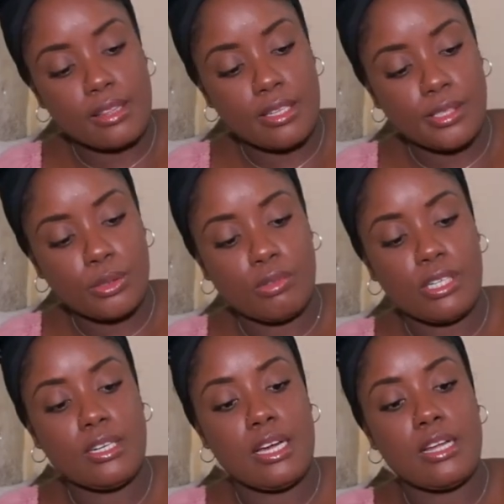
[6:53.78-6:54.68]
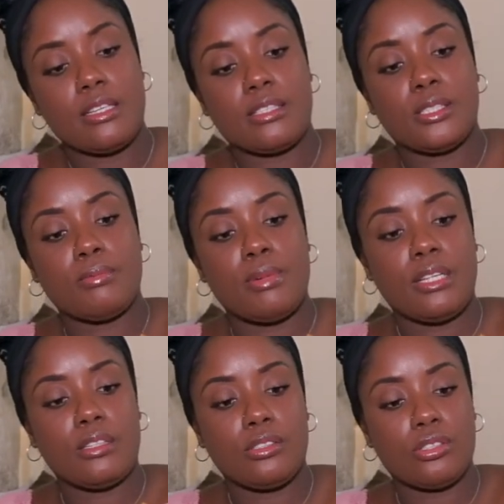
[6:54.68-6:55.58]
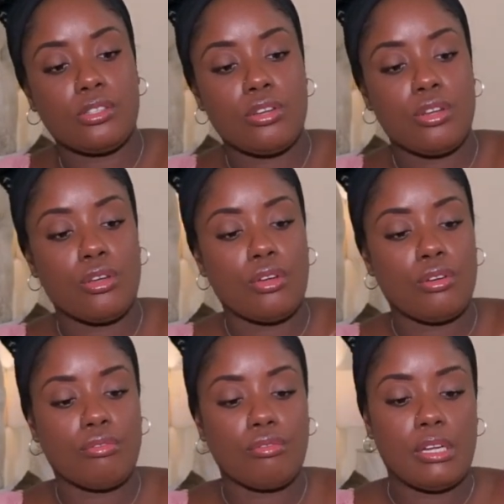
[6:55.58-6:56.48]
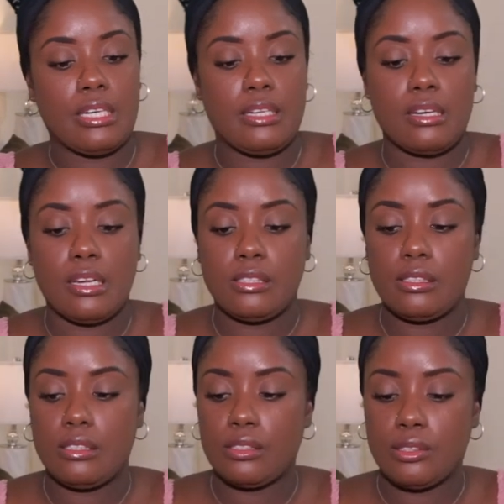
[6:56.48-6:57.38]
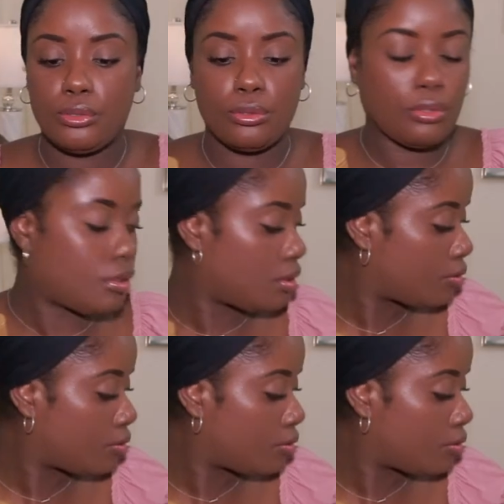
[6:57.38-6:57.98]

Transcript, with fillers: this one and it smelled really nice in the store.